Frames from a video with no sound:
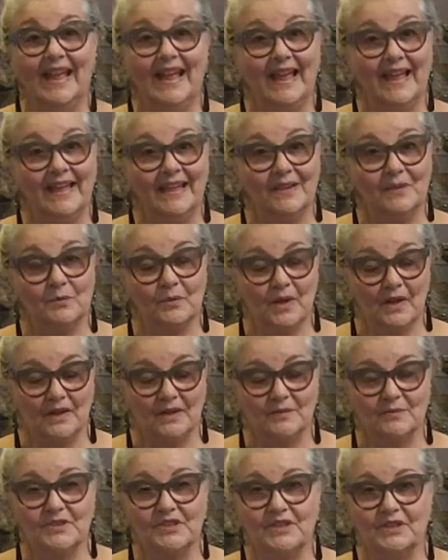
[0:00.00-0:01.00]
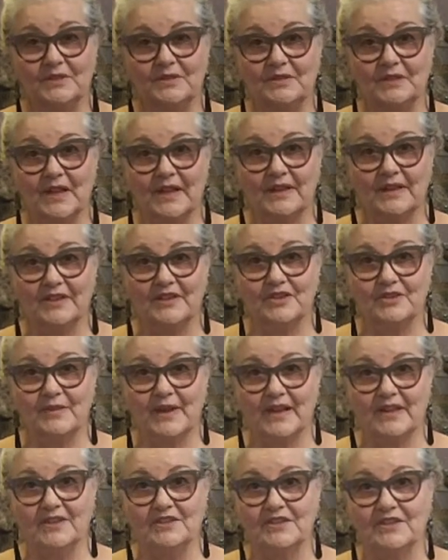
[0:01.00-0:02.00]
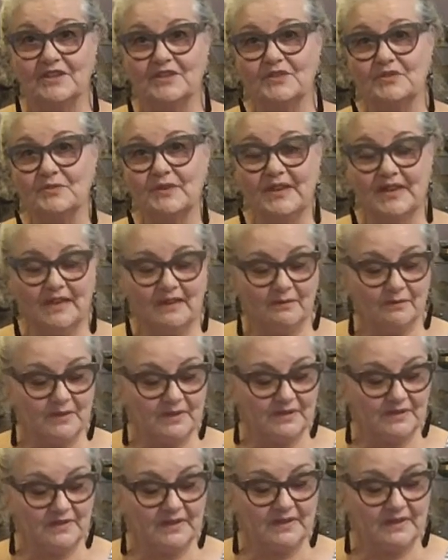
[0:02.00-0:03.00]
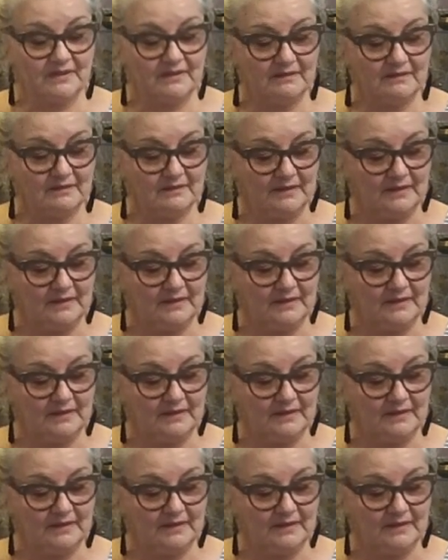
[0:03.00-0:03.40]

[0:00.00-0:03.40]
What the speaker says: And welcome to another Dragonstones reading with the